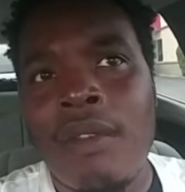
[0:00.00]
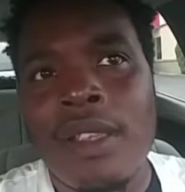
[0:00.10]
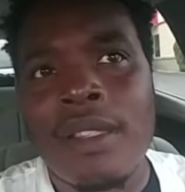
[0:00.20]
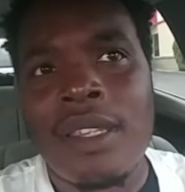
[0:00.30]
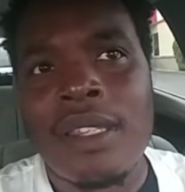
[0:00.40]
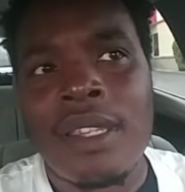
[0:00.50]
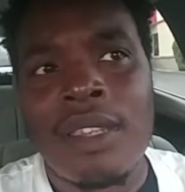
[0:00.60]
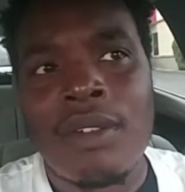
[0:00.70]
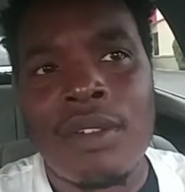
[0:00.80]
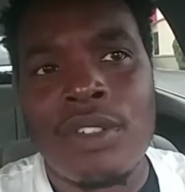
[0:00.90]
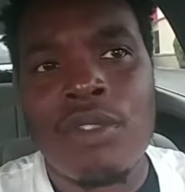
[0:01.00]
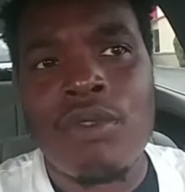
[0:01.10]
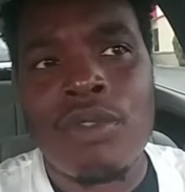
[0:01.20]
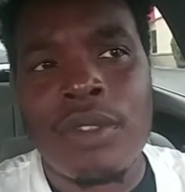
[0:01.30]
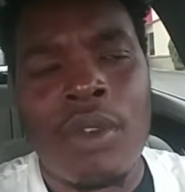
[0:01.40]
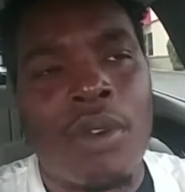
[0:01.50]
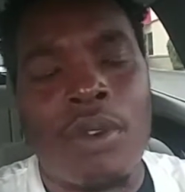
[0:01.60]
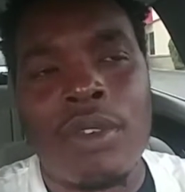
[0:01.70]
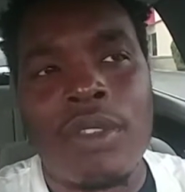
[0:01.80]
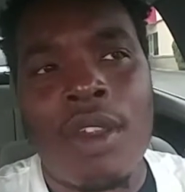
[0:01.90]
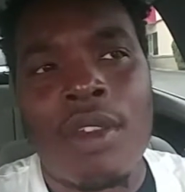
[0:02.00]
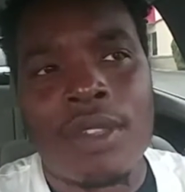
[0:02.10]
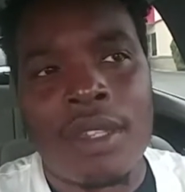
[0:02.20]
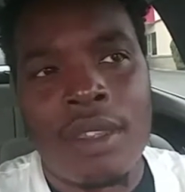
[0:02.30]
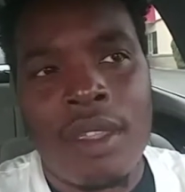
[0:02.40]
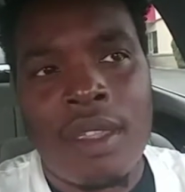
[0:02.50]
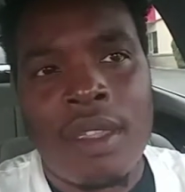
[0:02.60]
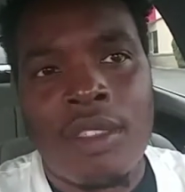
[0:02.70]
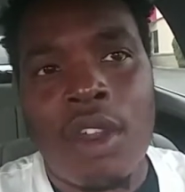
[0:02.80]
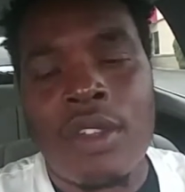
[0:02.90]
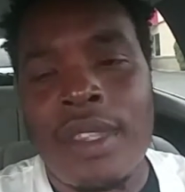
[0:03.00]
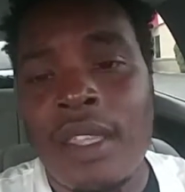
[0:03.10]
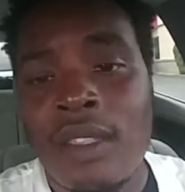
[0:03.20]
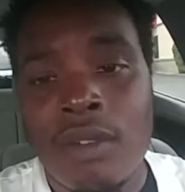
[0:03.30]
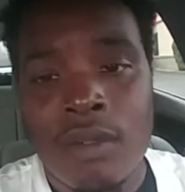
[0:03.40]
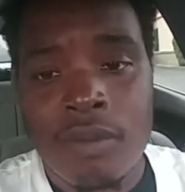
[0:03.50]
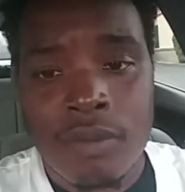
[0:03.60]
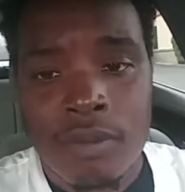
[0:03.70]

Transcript: of resignation in on a Tuesday, no, on Thursday, Thursday afternoon.